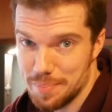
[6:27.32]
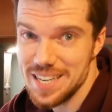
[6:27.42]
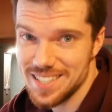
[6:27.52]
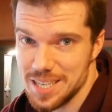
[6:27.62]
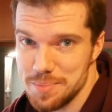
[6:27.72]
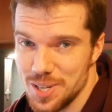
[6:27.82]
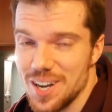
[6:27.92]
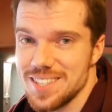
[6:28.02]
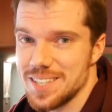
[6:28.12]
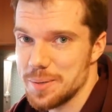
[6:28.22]
may seem
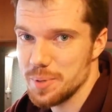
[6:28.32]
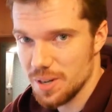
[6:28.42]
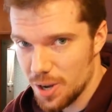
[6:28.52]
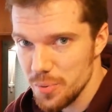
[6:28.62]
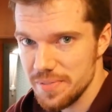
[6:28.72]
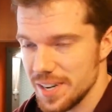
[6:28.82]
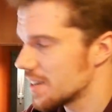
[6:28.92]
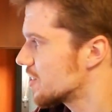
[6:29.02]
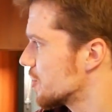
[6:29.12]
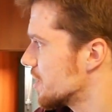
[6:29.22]
daunting, but all we've got
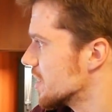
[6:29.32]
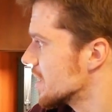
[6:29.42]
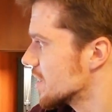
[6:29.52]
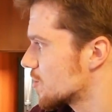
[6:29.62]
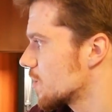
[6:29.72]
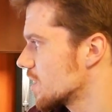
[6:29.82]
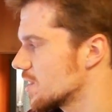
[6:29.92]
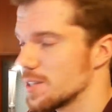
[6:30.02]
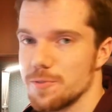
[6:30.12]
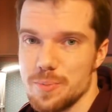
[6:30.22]
to do here is fill in
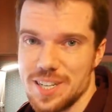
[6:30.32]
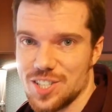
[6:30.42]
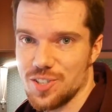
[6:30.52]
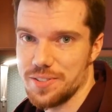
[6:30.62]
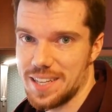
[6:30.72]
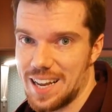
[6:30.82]
the information on the